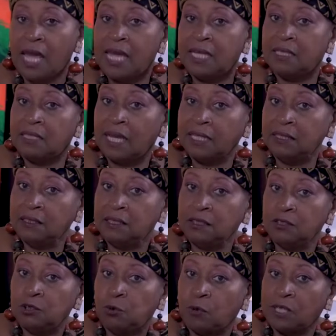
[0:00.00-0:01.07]
In
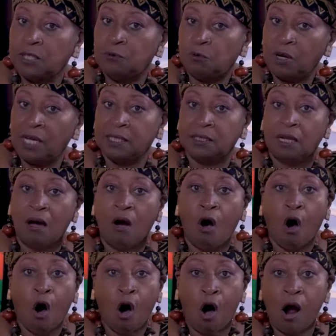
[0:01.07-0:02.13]
1921,
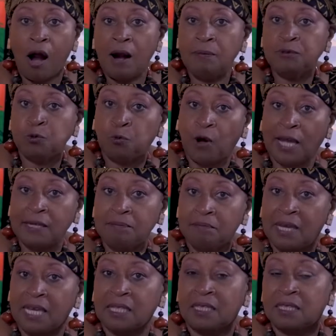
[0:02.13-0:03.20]
armed white
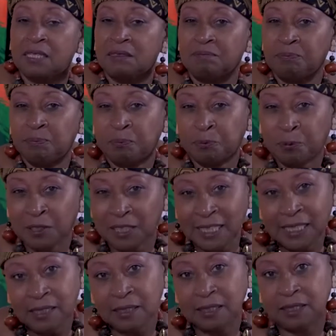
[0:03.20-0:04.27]
men
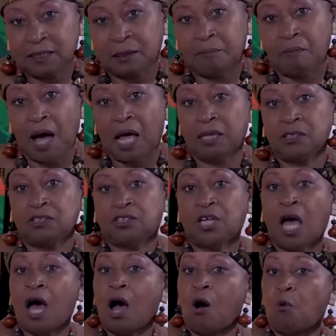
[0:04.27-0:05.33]
completely demolished
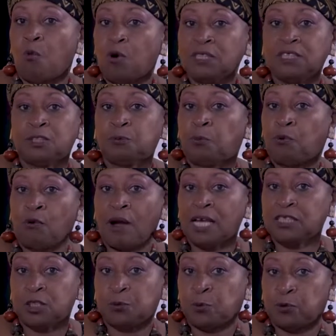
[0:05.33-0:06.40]
a once
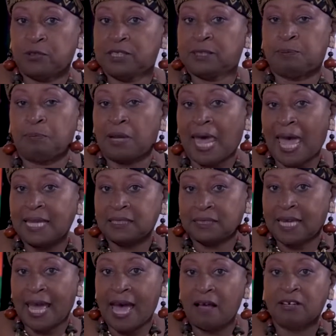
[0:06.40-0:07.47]
prosperous black
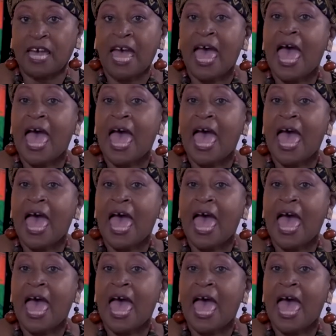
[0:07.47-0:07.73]
town